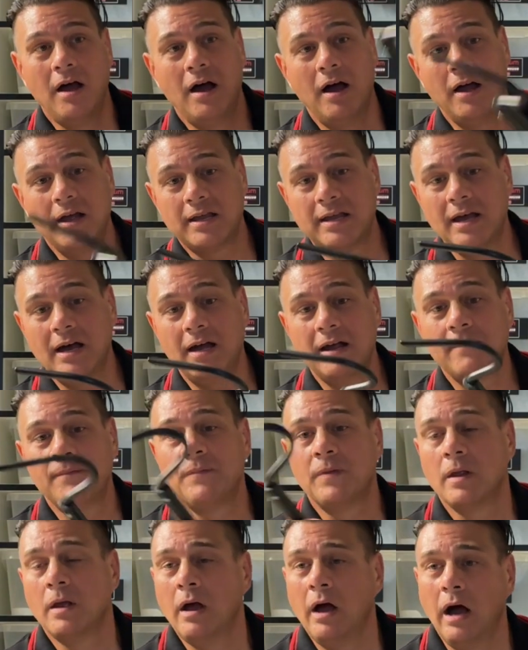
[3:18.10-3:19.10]
Okay,
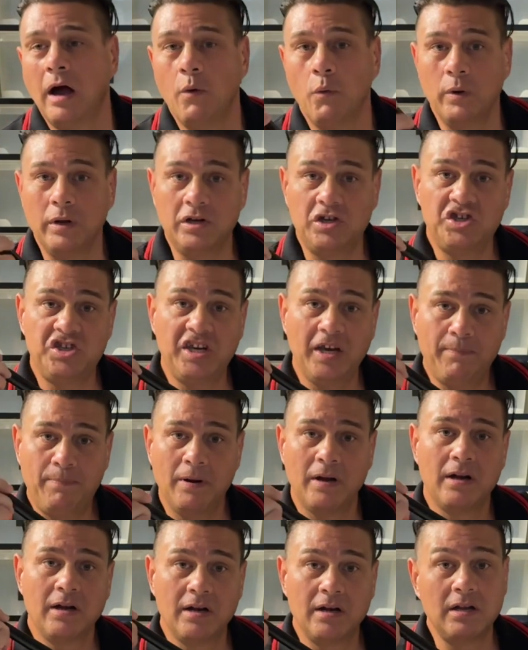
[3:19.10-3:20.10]
we ship
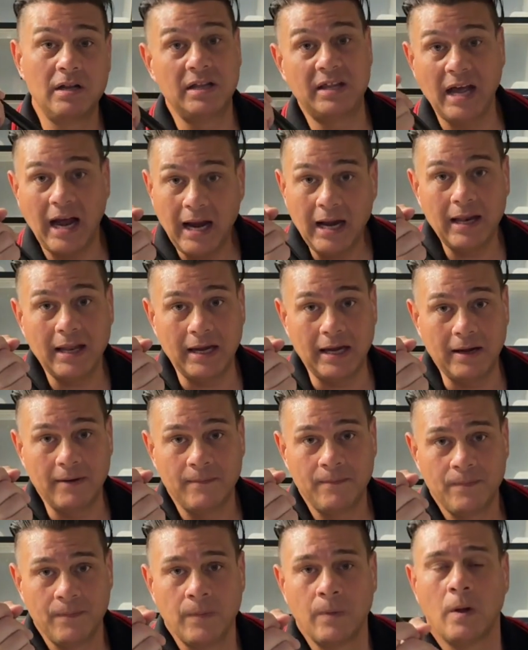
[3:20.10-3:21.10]
daily.
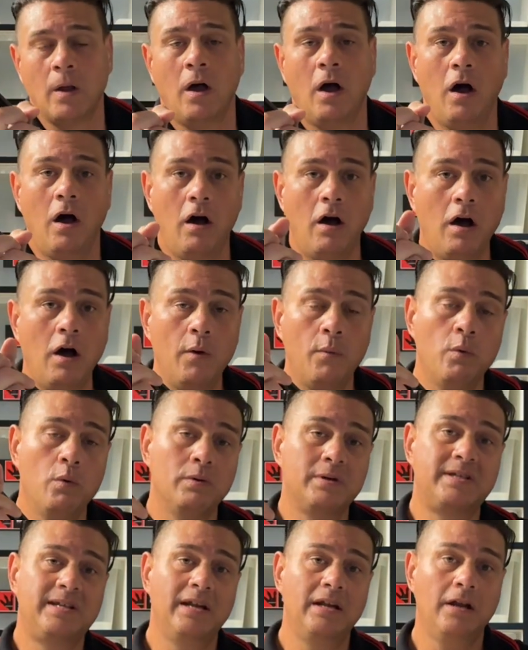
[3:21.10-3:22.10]
I will
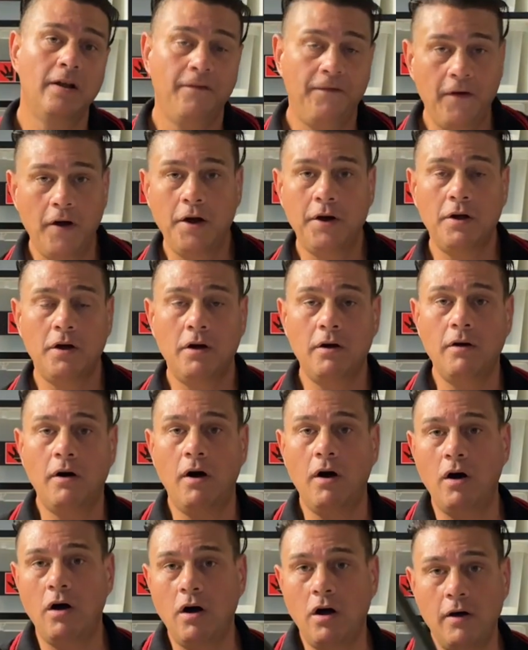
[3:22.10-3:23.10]
send a photo
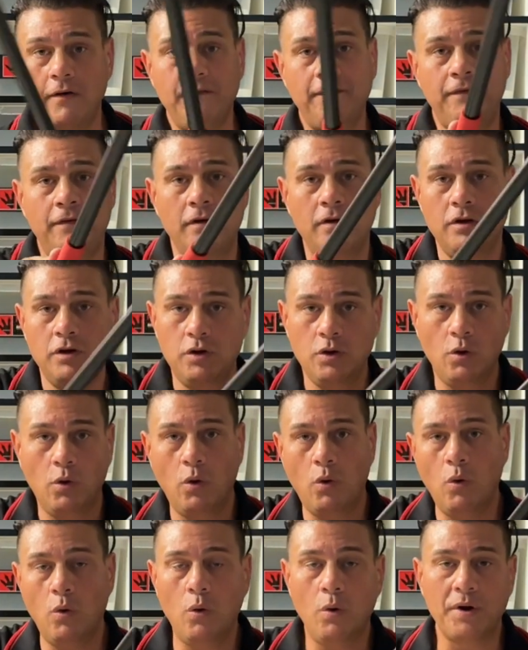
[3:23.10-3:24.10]
of your
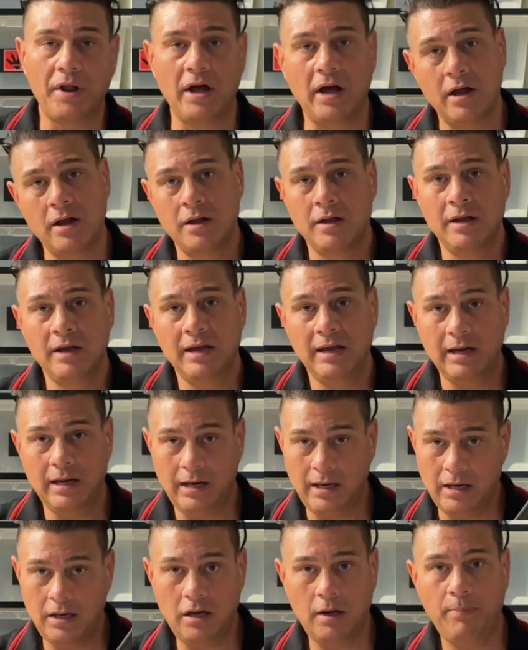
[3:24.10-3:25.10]
order
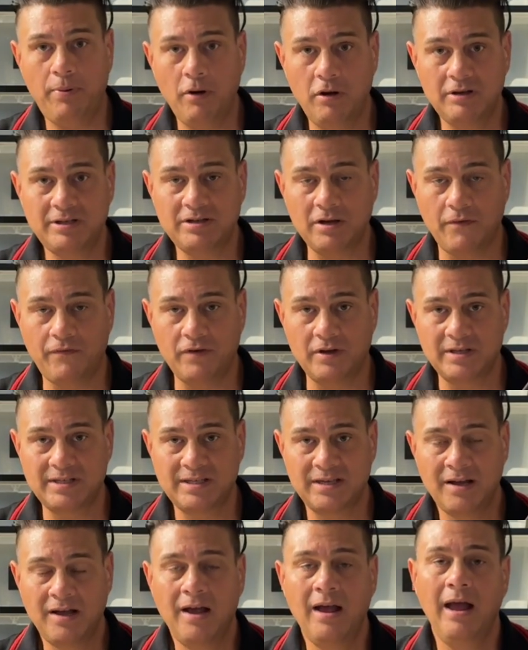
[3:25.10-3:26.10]
in the post office
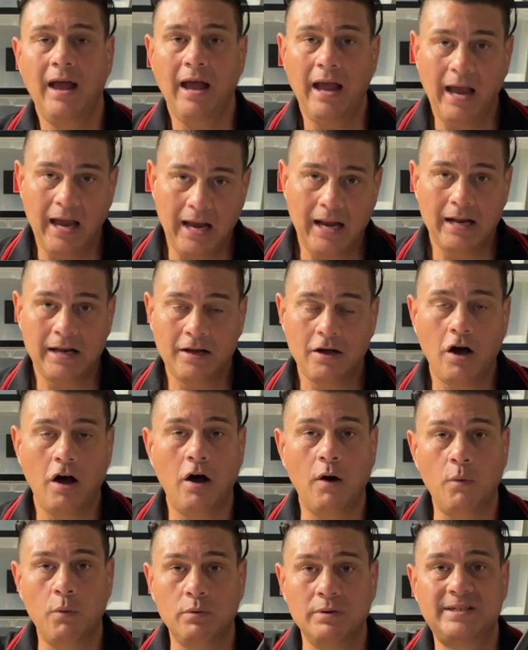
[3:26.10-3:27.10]
and I
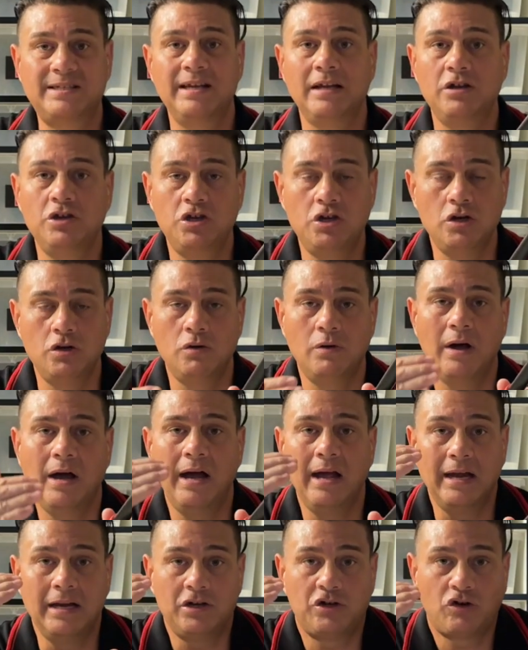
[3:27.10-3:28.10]
will send you
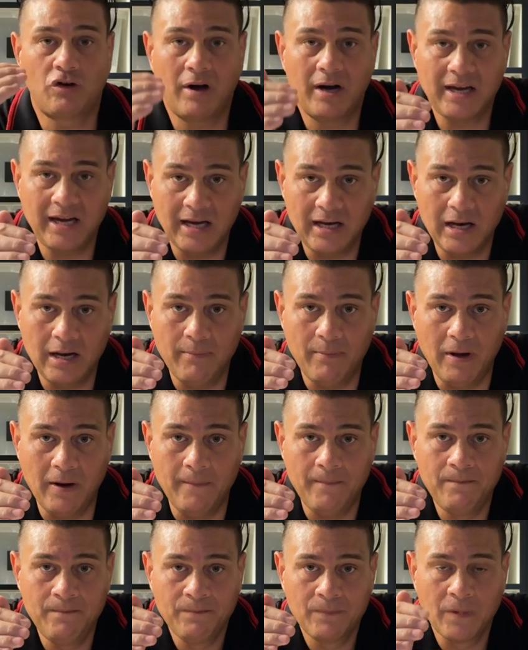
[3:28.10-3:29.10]
a tracking number.
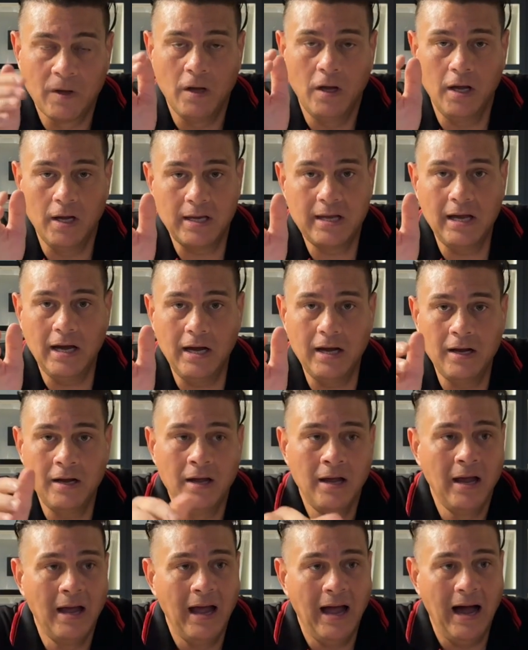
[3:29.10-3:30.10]
Okay,
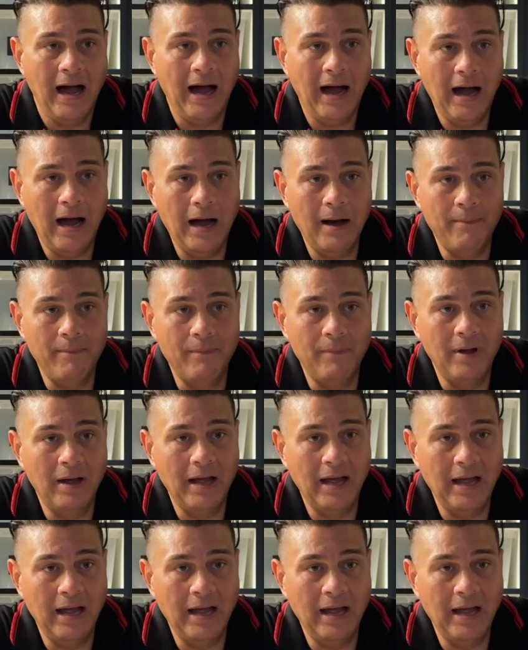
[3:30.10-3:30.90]
I've